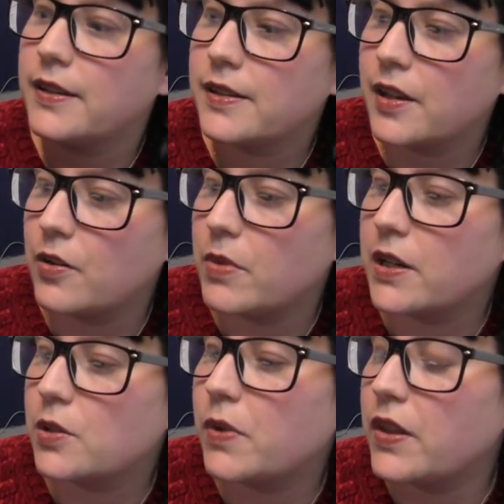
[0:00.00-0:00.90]
so
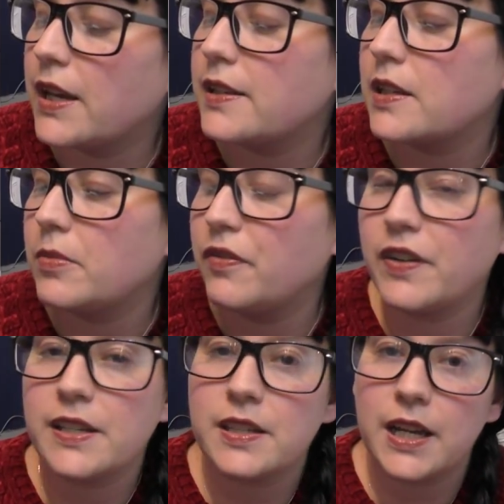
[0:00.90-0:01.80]
much but i think it's going to be
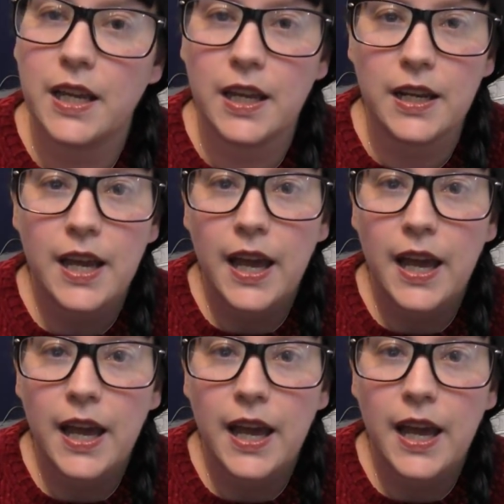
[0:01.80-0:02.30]
fascinating